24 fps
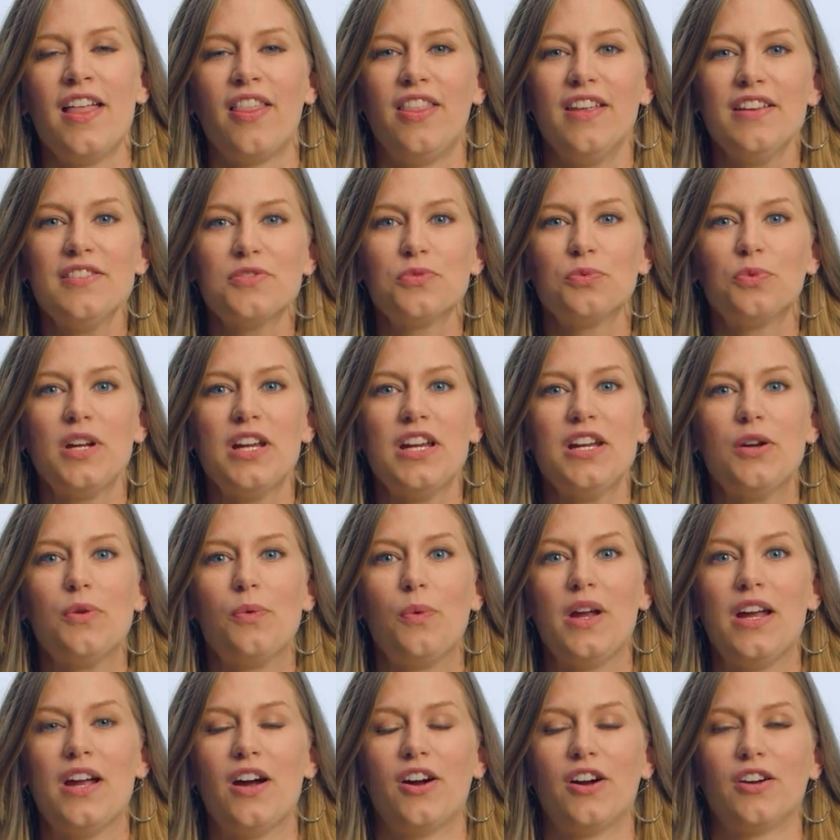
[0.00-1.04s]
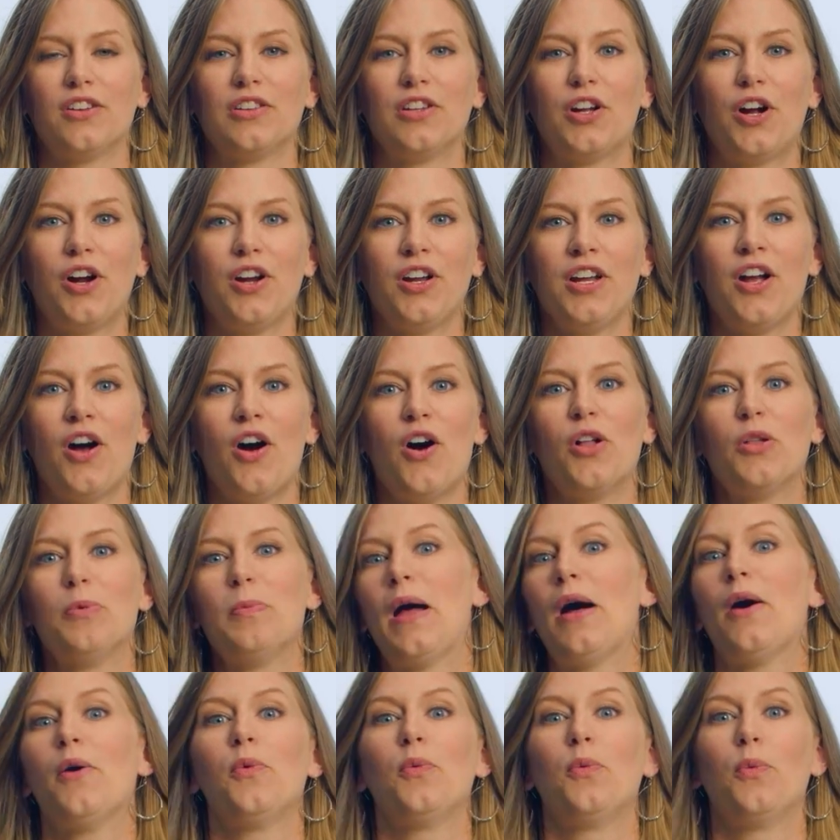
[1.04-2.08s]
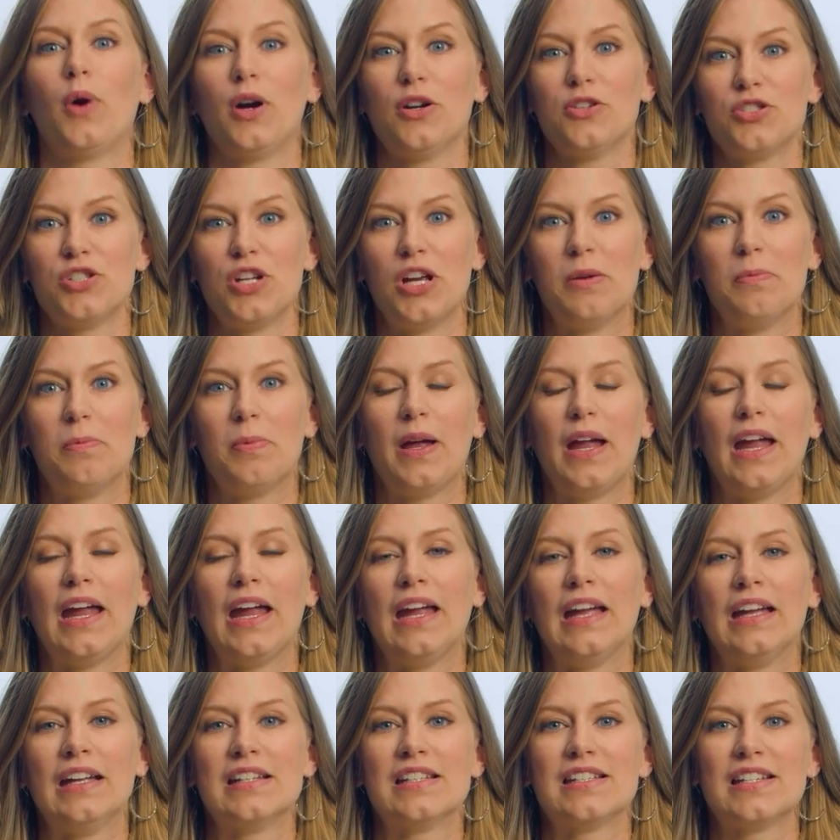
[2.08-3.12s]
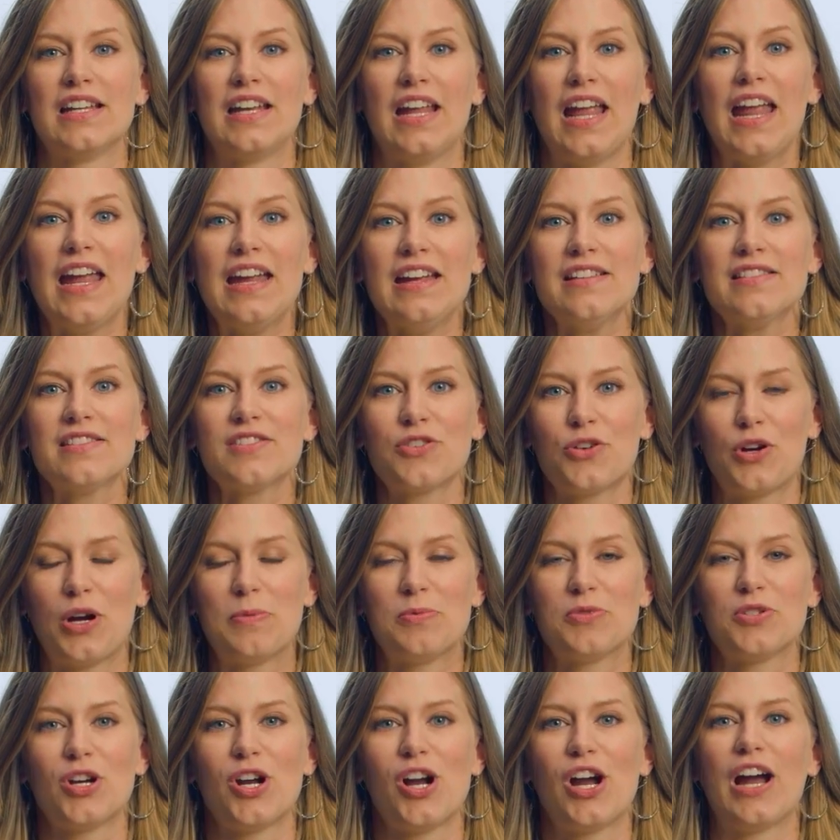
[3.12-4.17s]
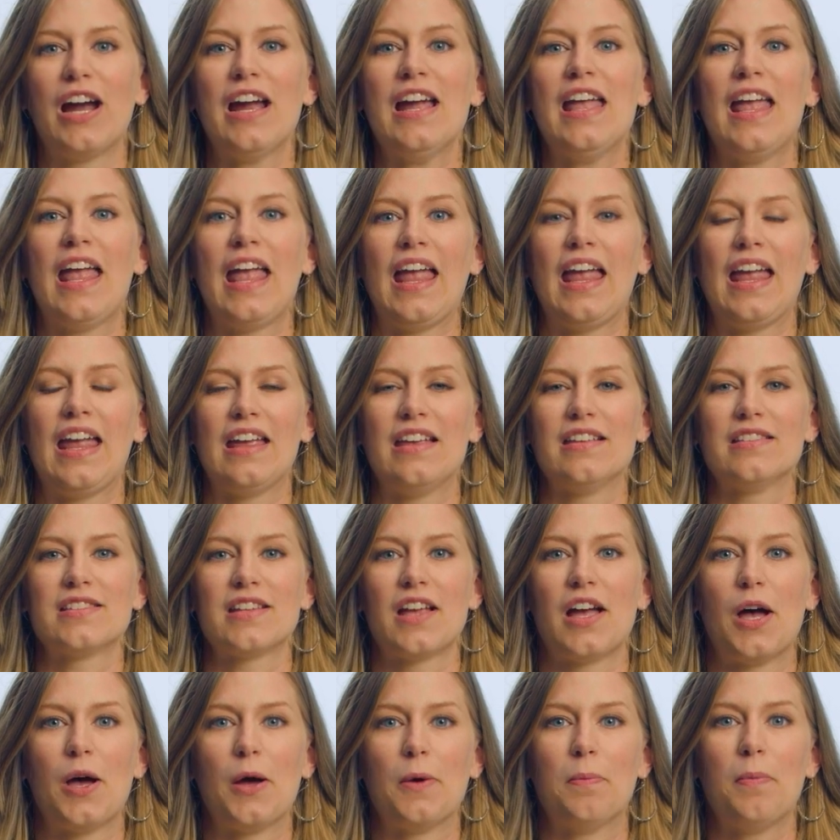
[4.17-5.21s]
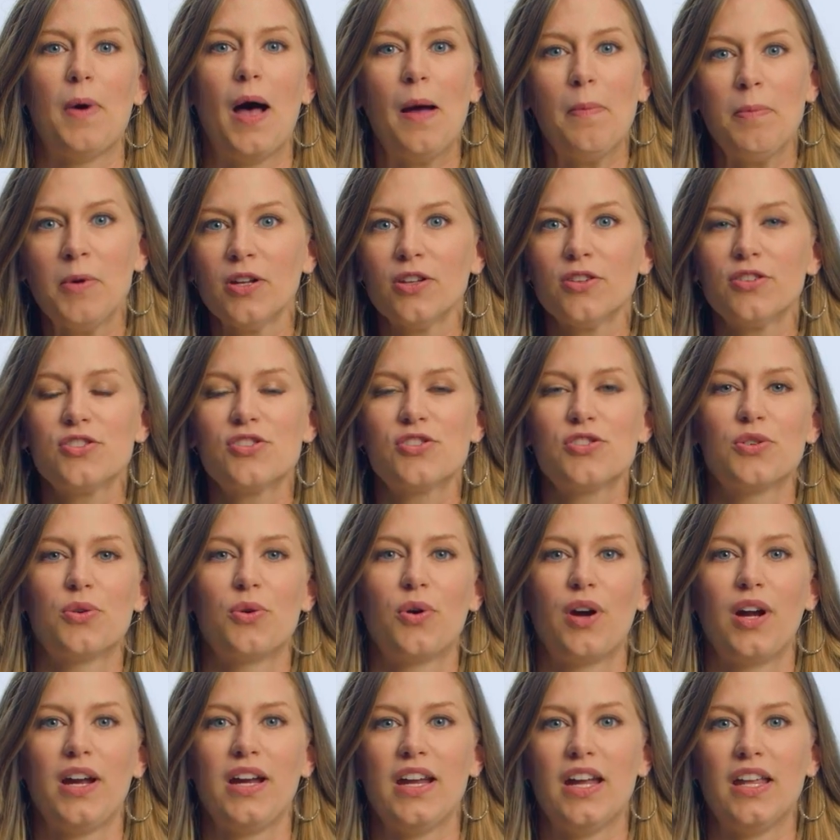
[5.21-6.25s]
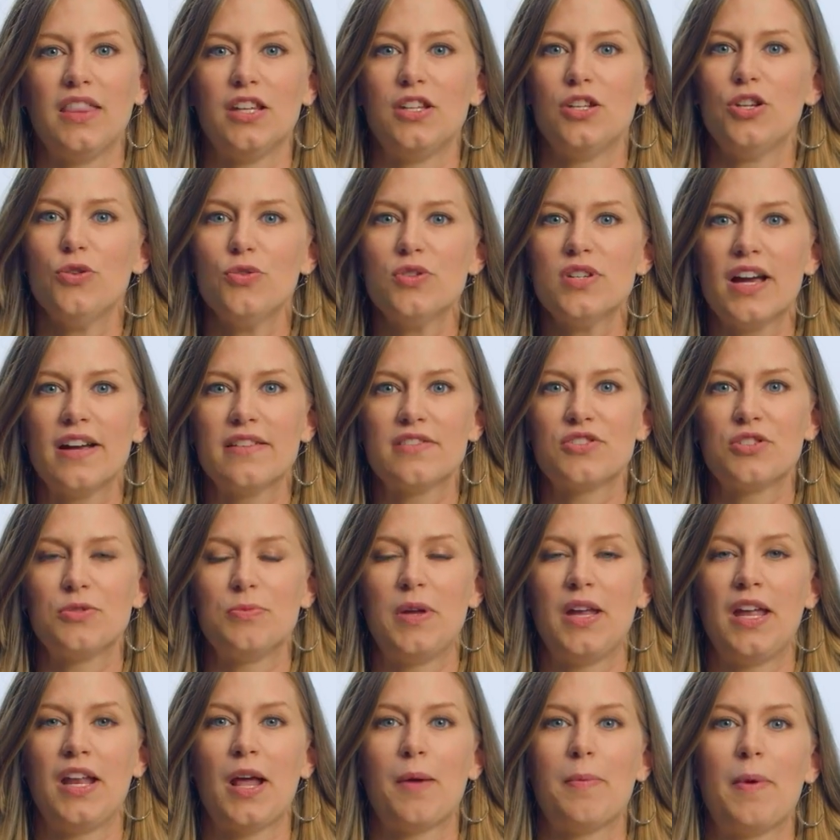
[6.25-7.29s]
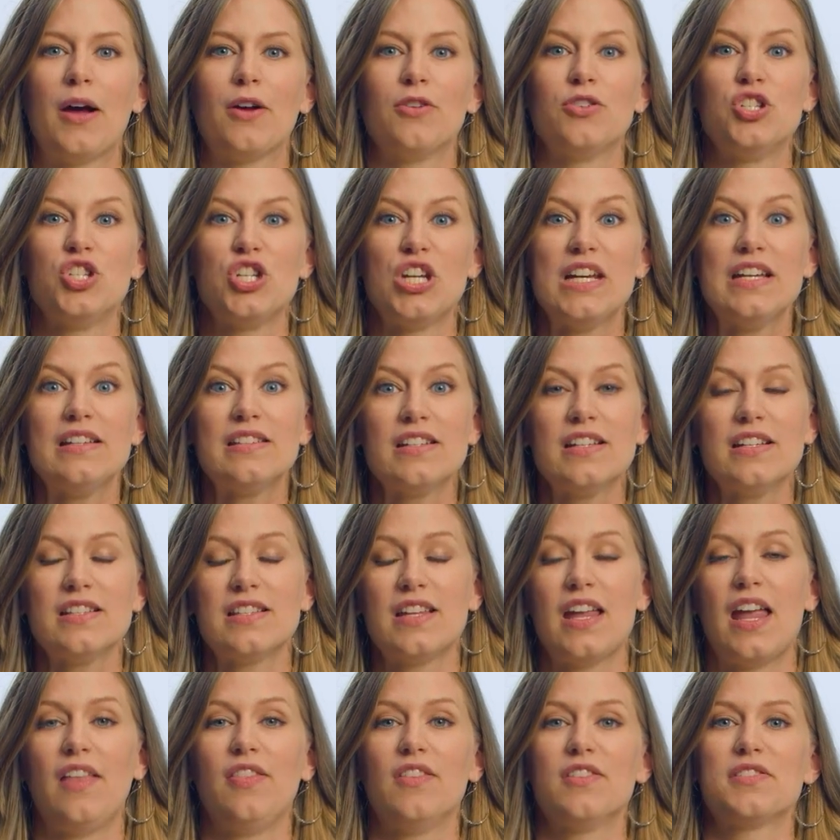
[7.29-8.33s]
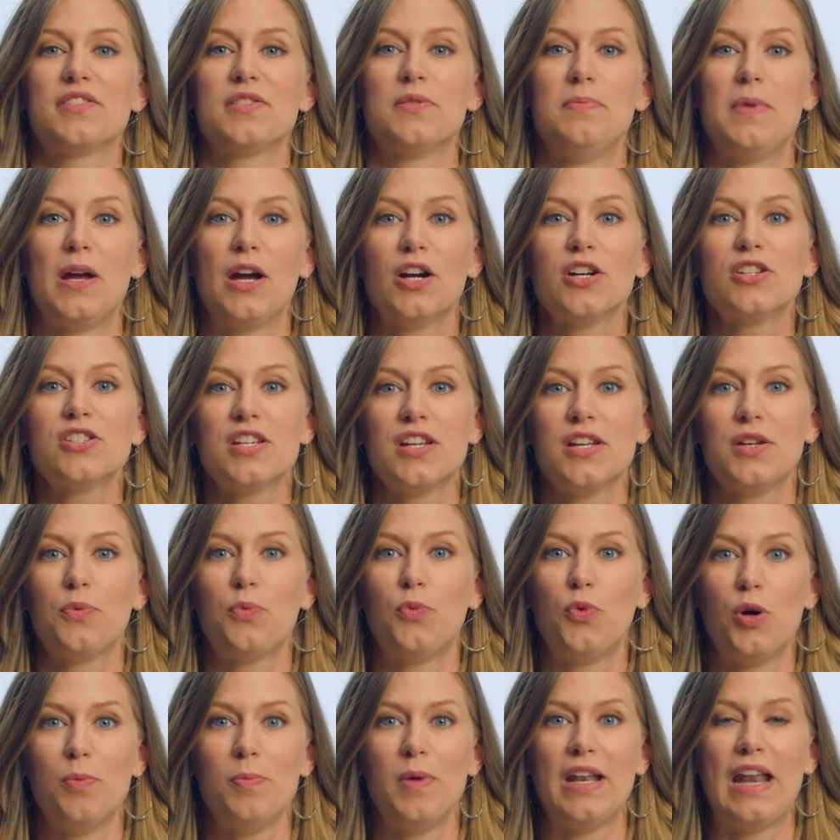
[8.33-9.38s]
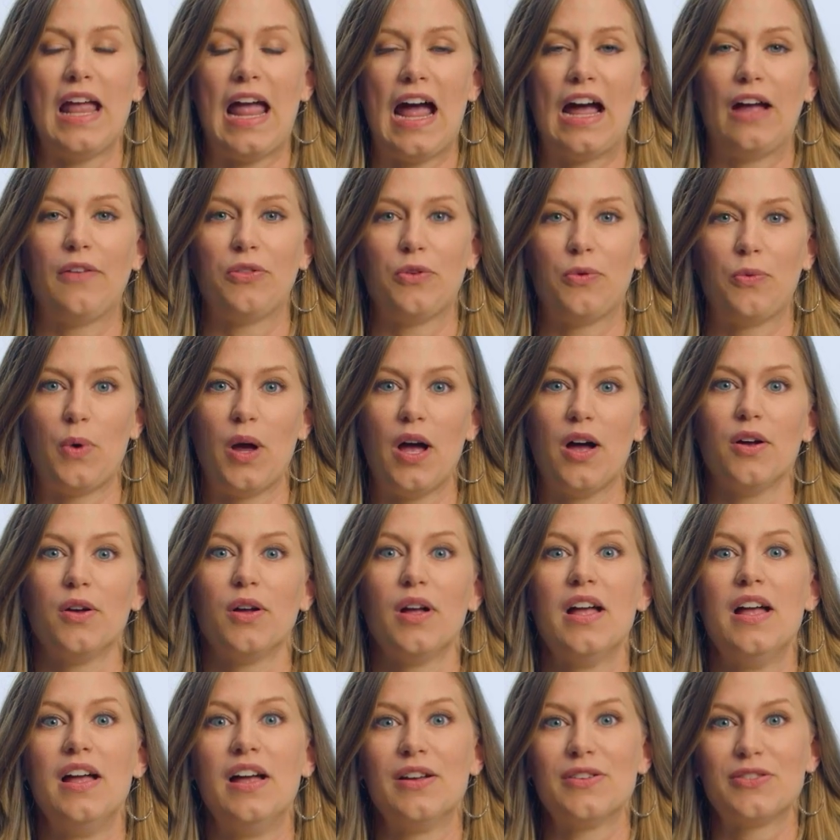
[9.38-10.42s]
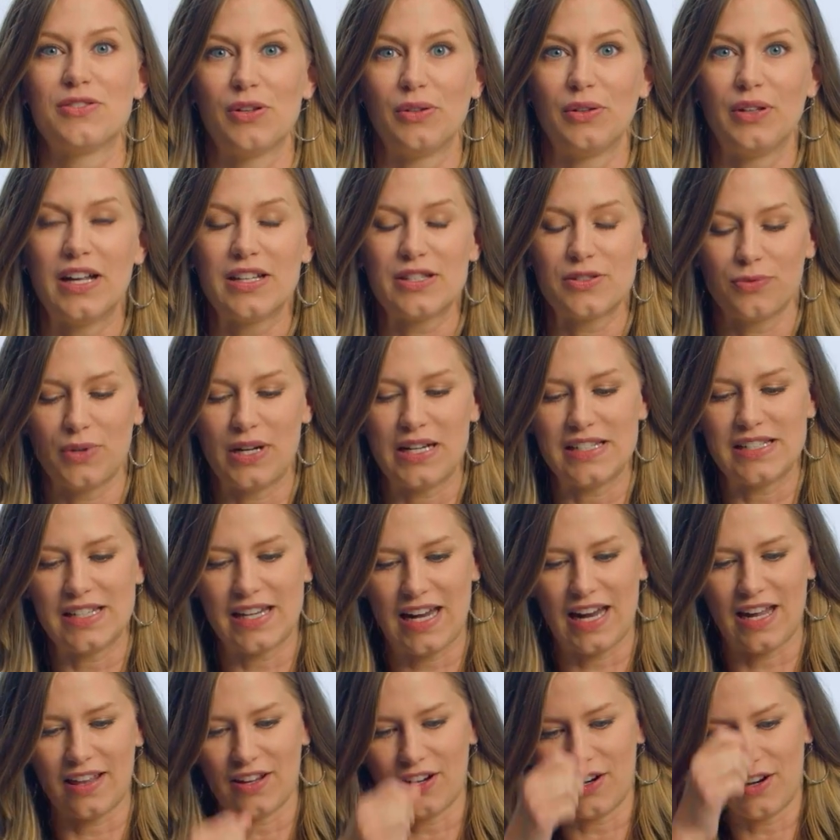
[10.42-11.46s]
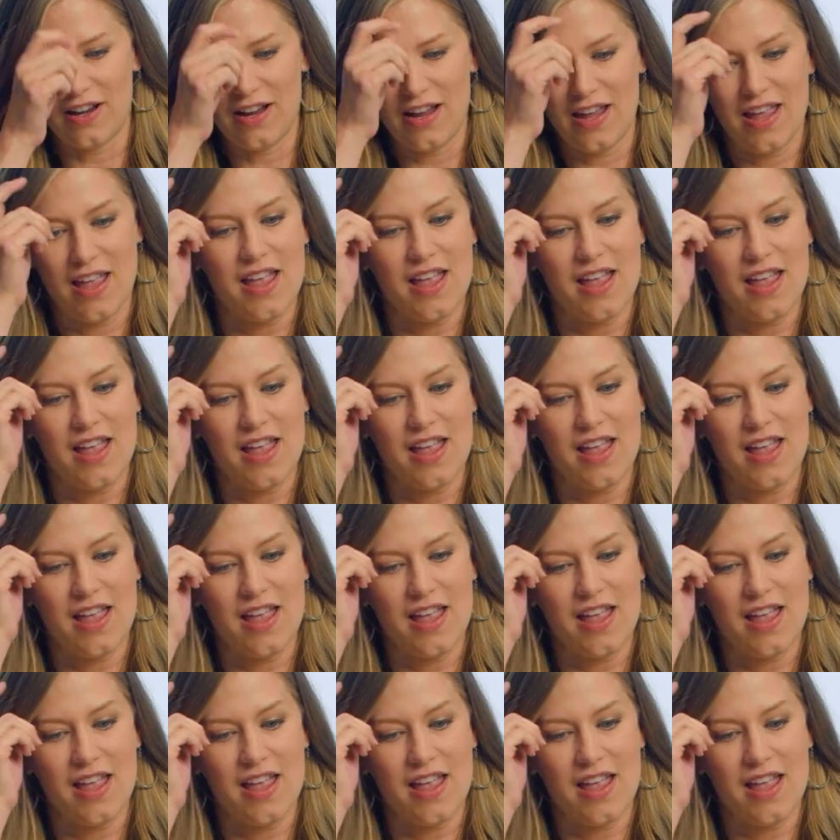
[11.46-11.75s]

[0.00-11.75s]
This week, we are learning all about worship, and today's scripture is a popular story in the New Testament about Jesus and the Samaritan woman at the well. So let's read together.